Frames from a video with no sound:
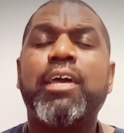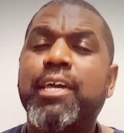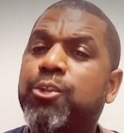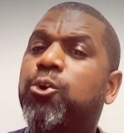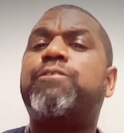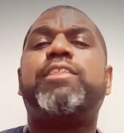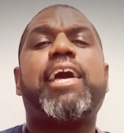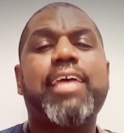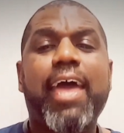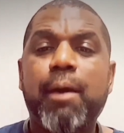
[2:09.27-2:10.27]
in order for
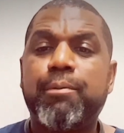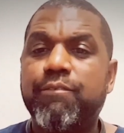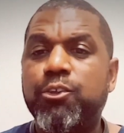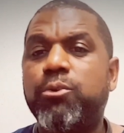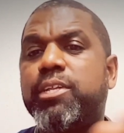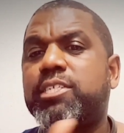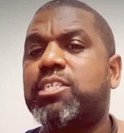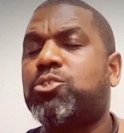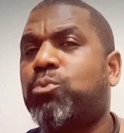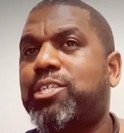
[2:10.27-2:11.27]
that to happen, if you're in a
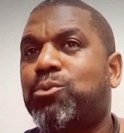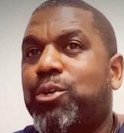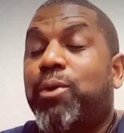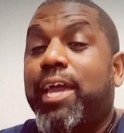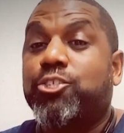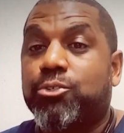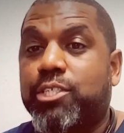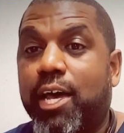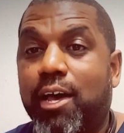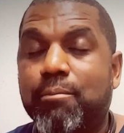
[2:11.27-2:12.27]
situation where you hate your
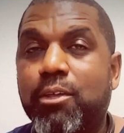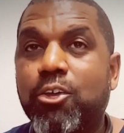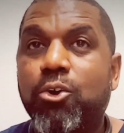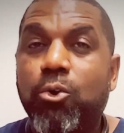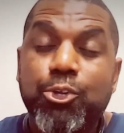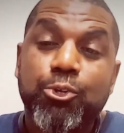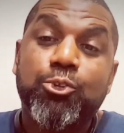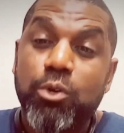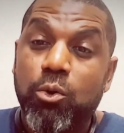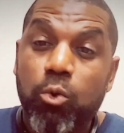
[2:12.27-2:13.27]
job, or you're
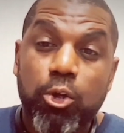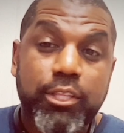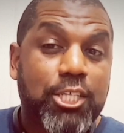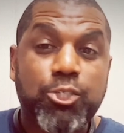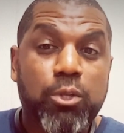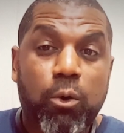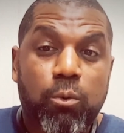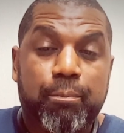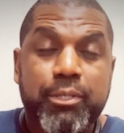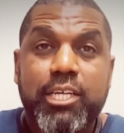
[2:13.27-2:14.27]
doing a work that you
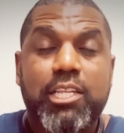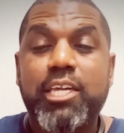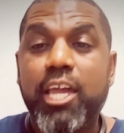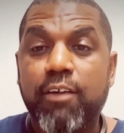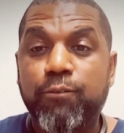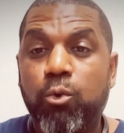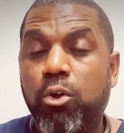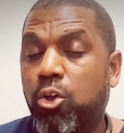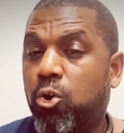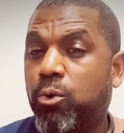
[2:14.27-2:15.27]
don't particularly care for,
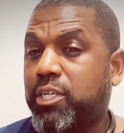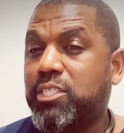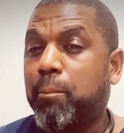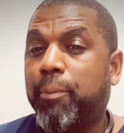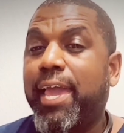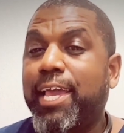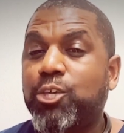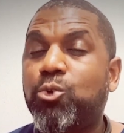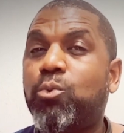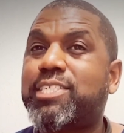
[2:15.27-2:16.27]
or doesn't pay
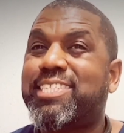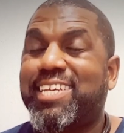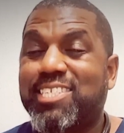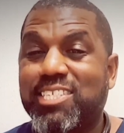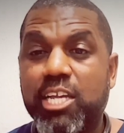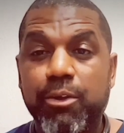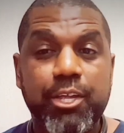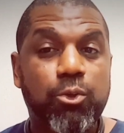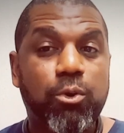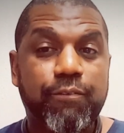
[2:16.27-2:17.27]
you what's necessary
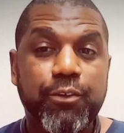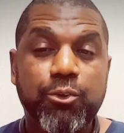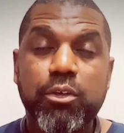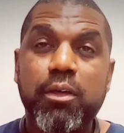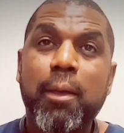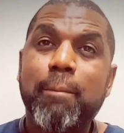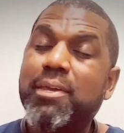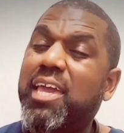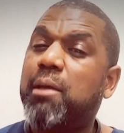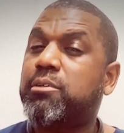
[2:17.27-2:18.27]
in order for you to
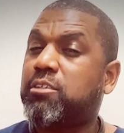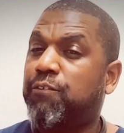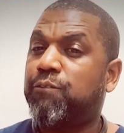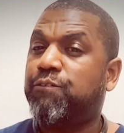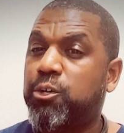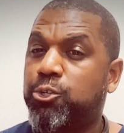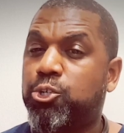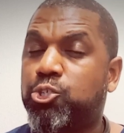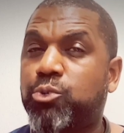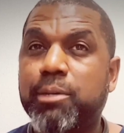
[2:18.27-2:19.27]
be able to fulfill
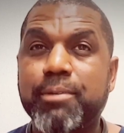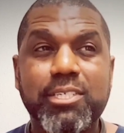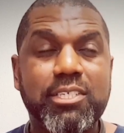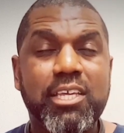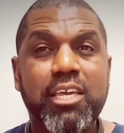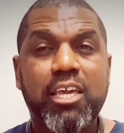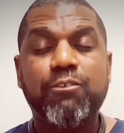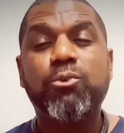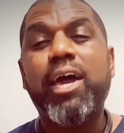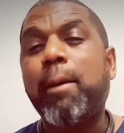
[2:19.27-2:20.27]
your dream, because if
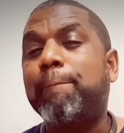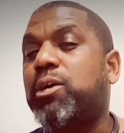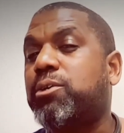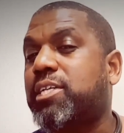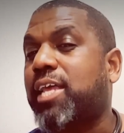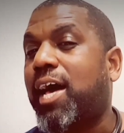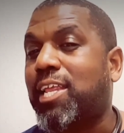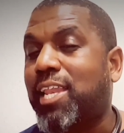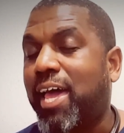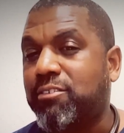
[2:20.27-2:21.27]
you got a billion
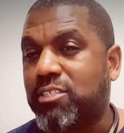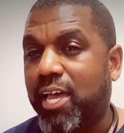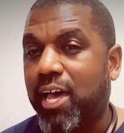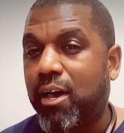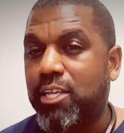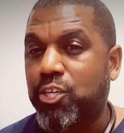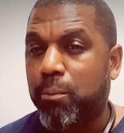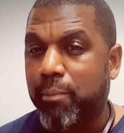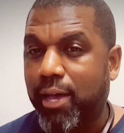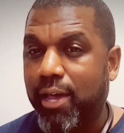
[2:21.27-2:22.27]
dollar lifestyle in your
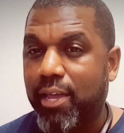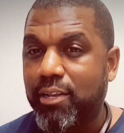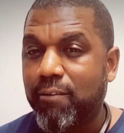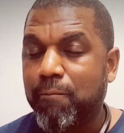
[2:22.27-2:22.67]
mind,